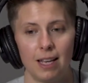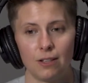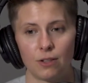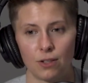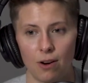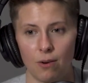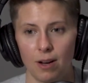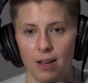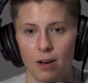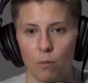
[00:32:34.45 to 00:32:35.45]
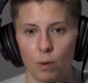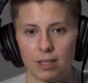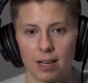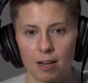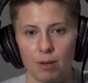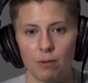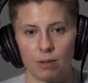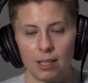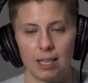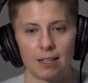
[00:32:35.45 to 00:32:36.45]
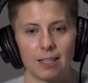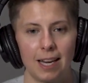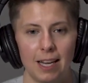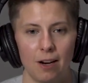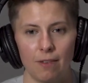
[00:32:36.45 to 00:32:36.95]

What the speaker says: And so what's going to be really exciting